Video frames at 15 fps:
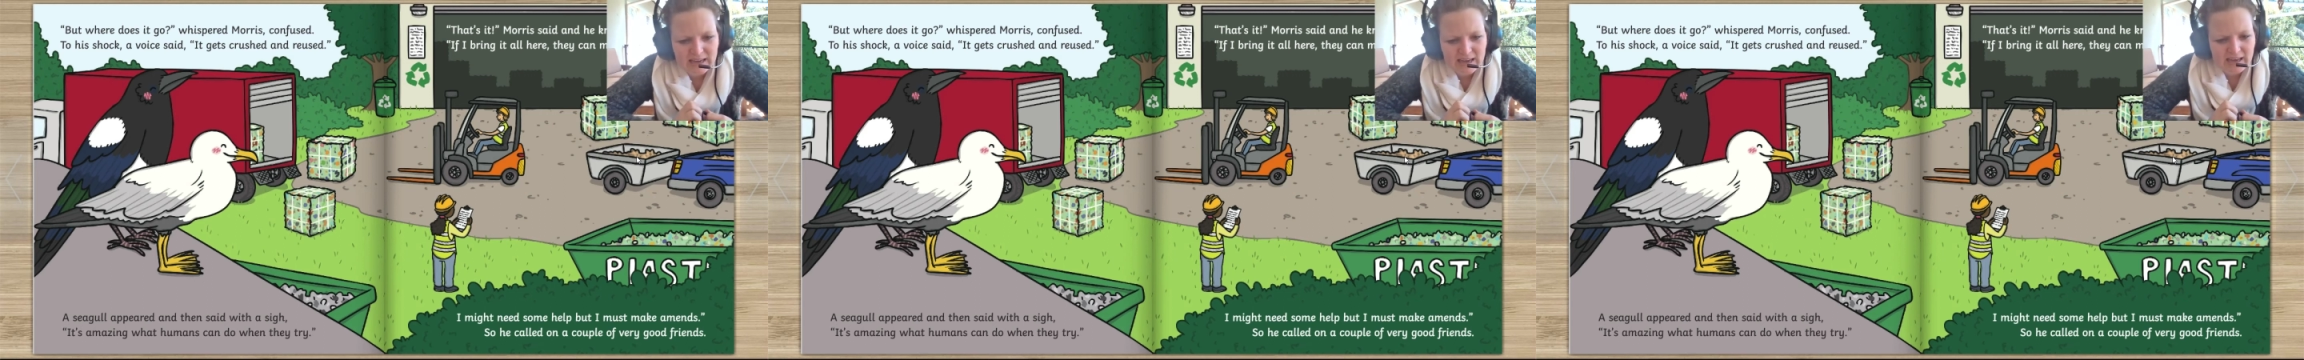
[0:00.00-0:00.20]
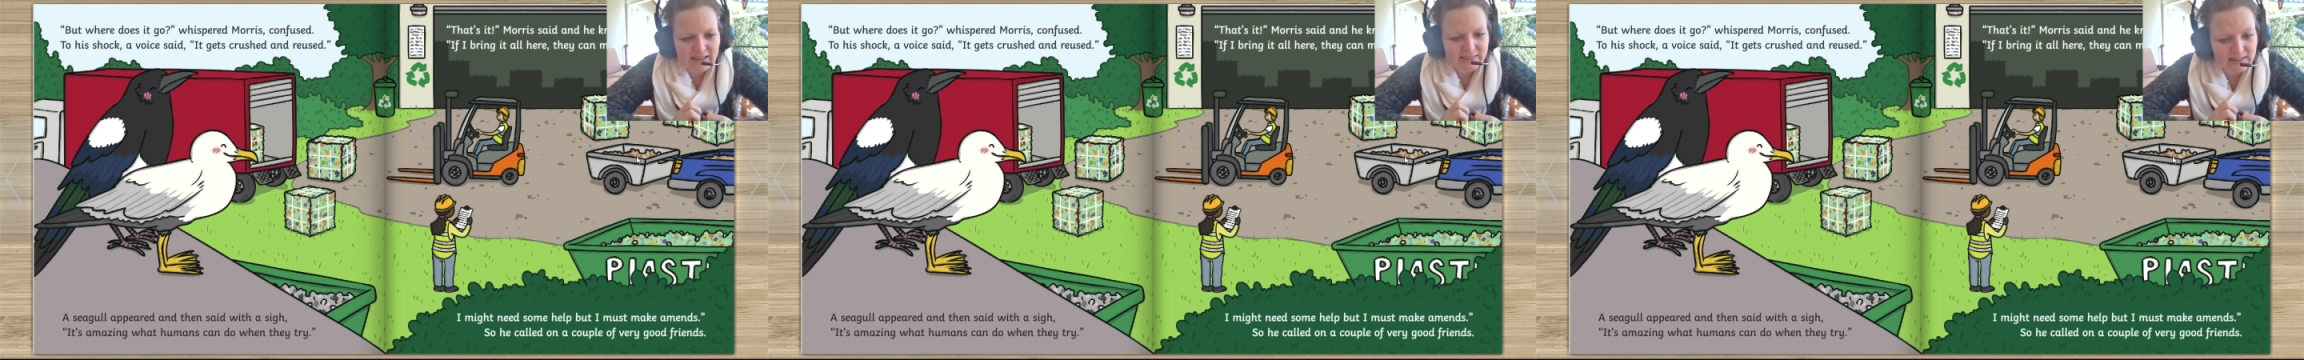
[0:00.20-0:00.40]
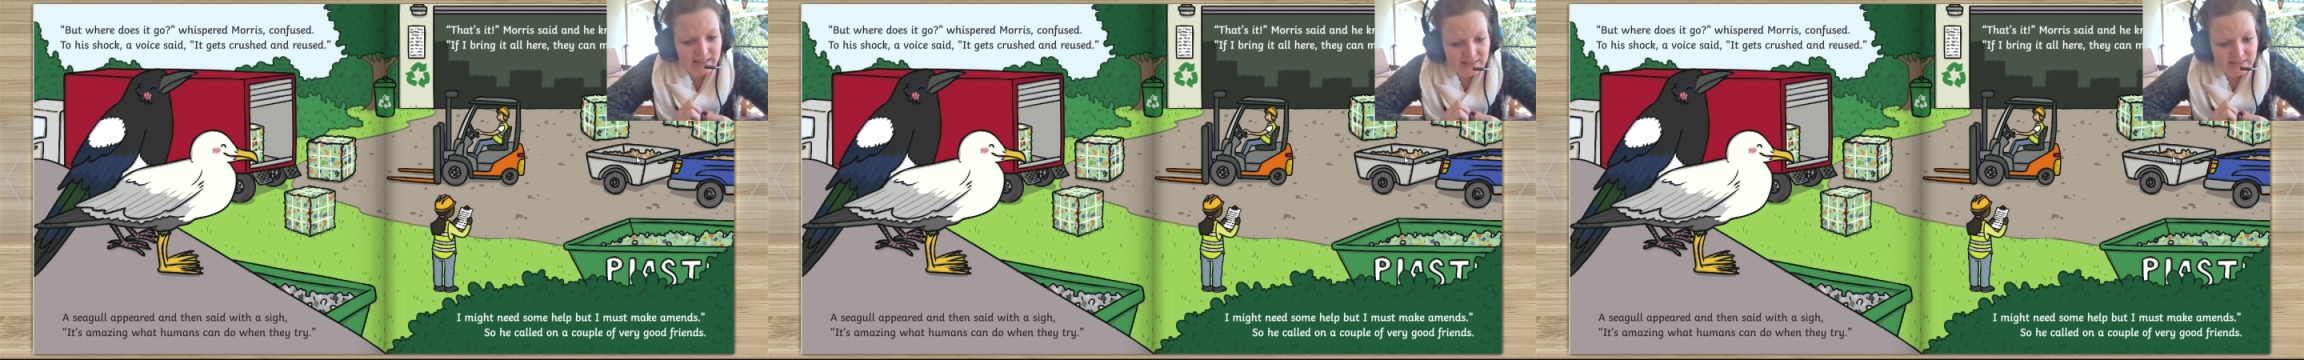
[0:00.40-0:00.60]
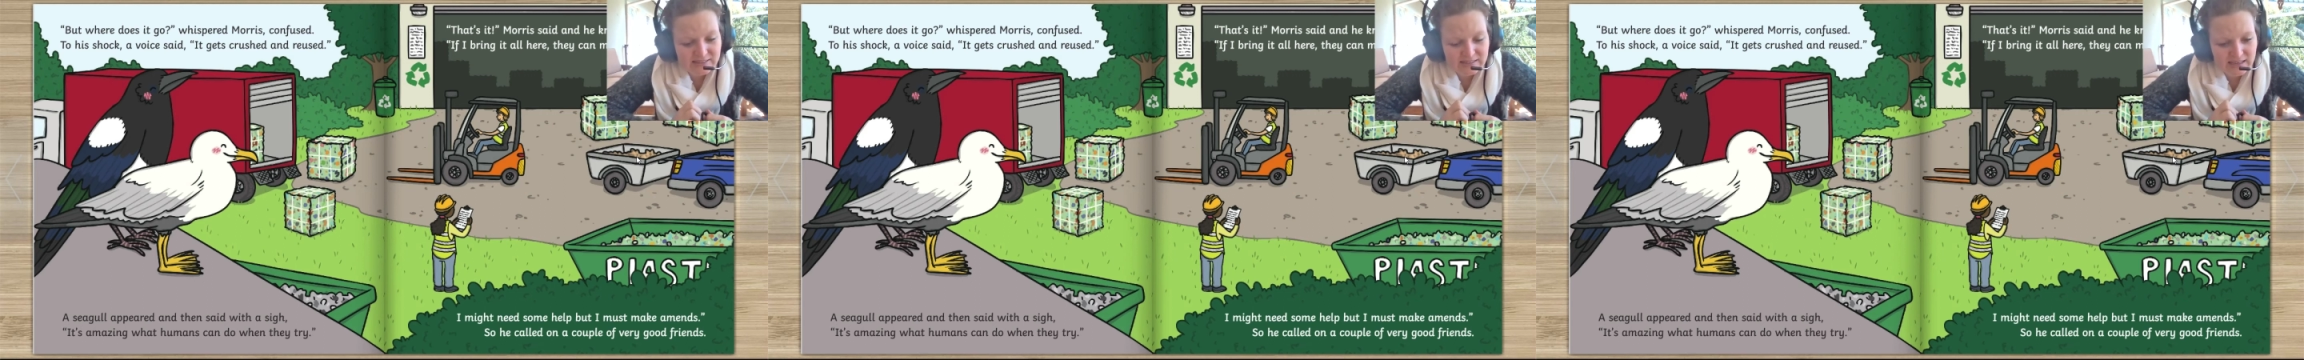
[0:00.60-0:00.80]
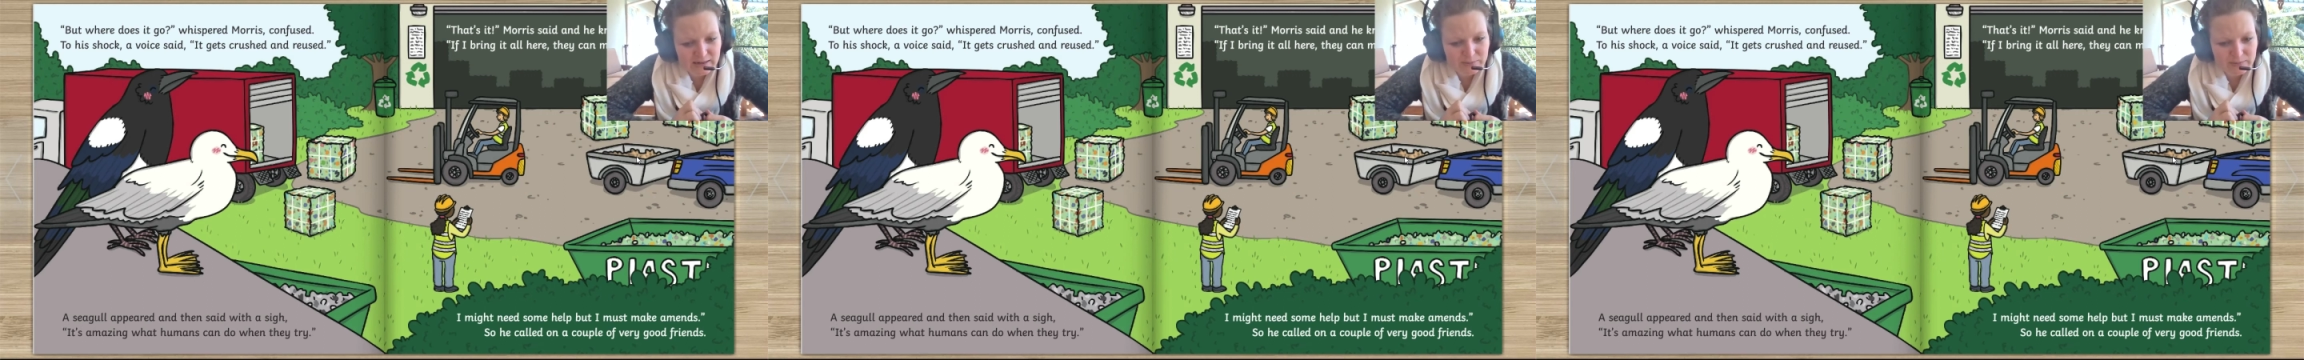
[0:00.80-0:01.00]
and then
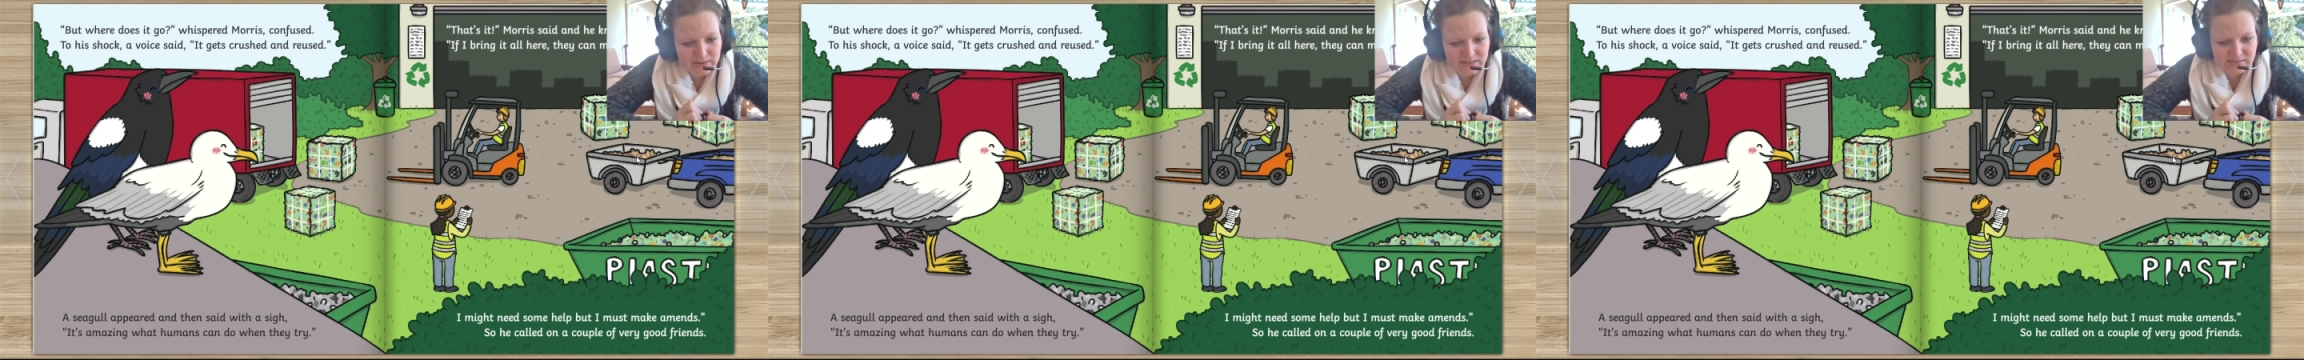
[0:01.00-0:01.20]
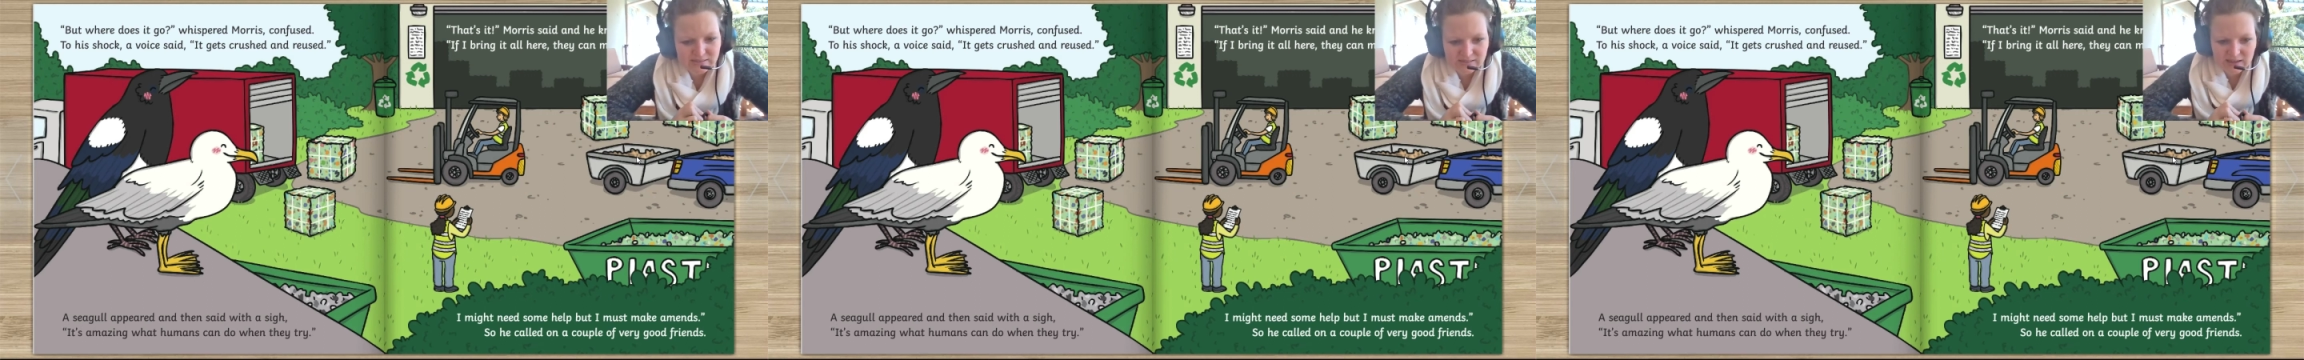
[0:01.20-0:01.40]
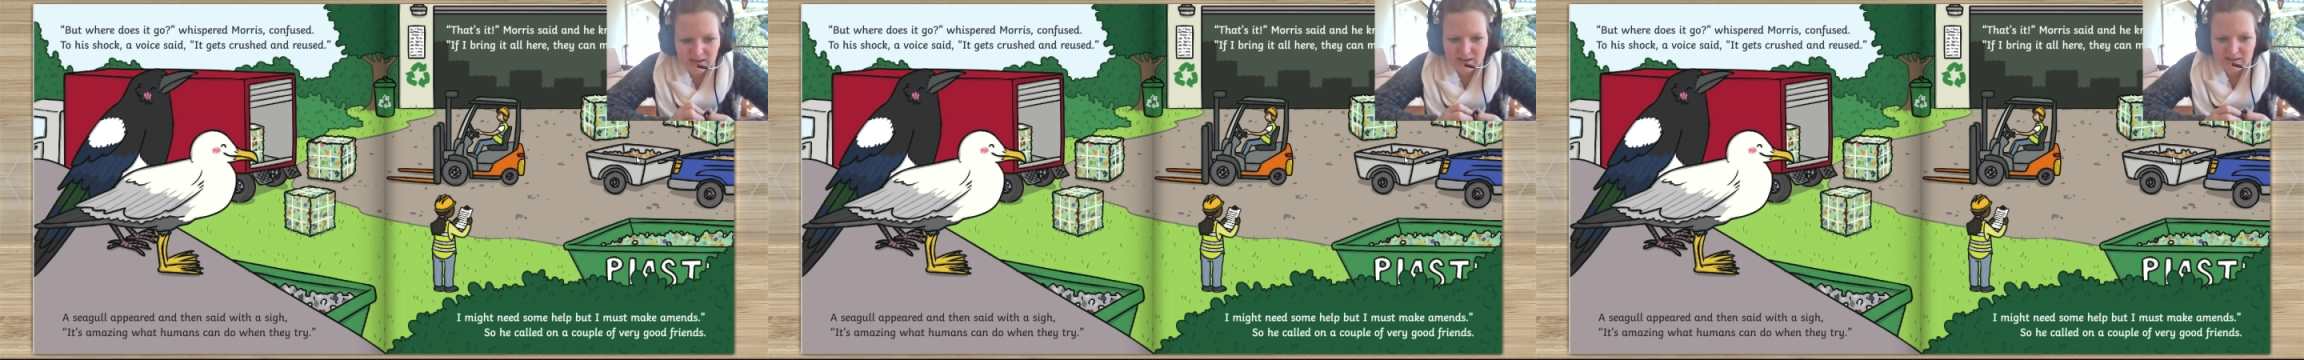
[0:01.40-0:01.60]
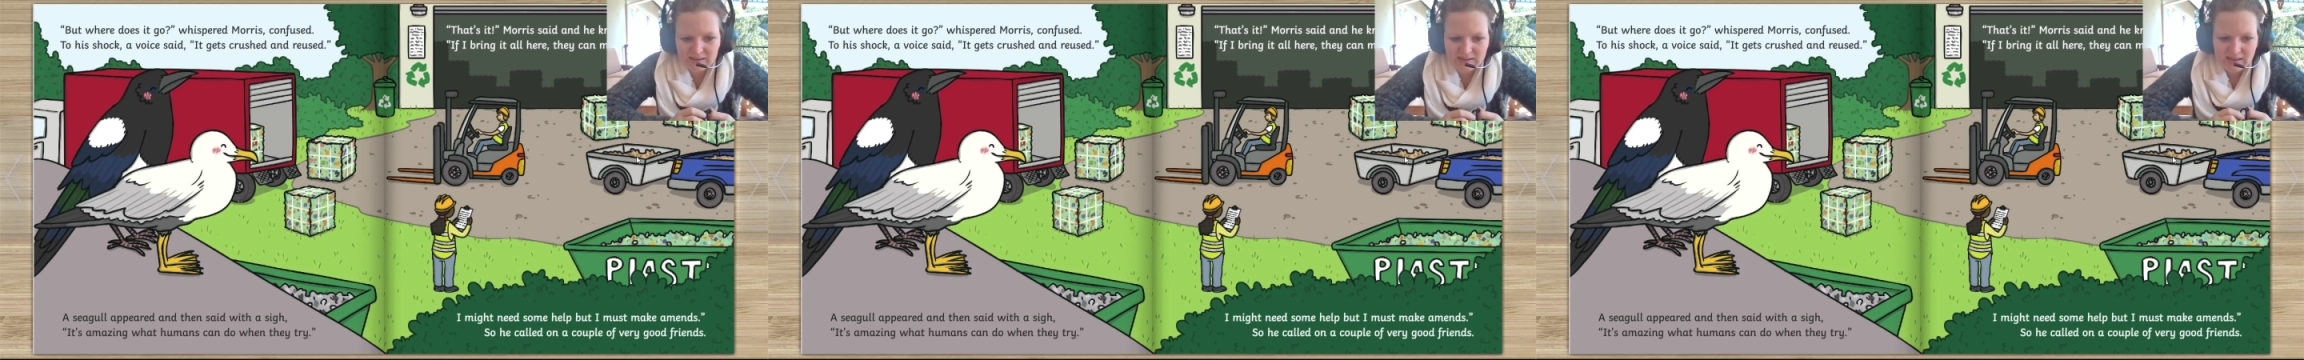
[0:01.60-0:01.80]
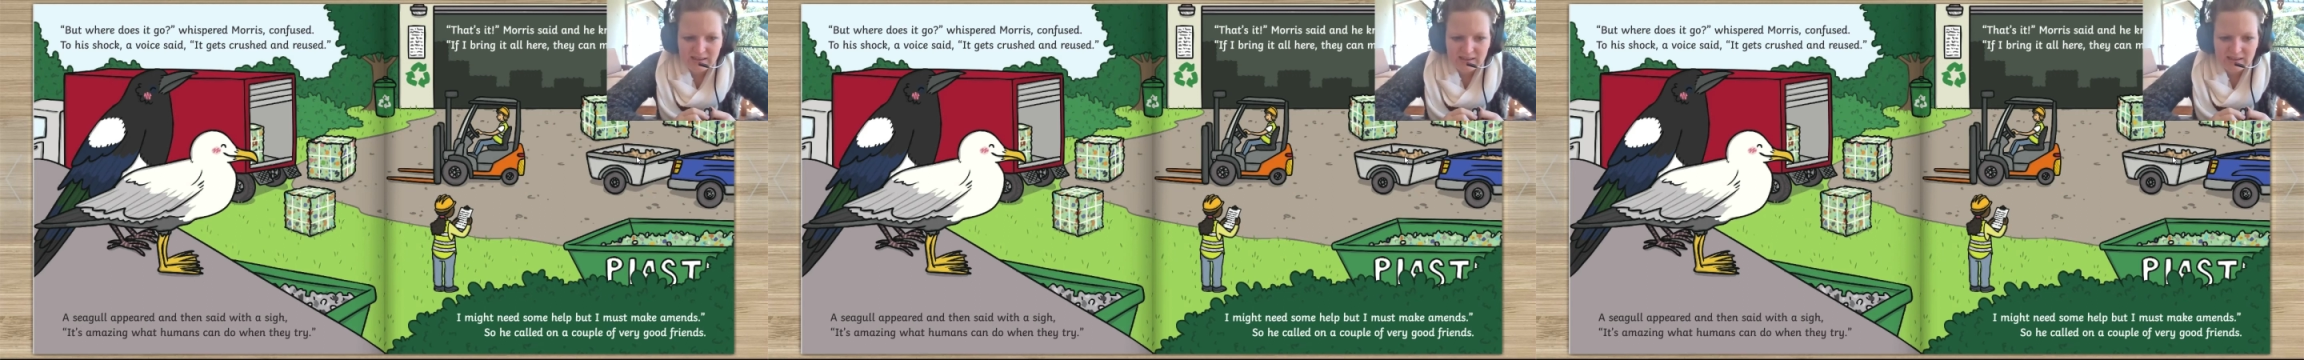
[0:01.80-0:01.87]
said with a sigh,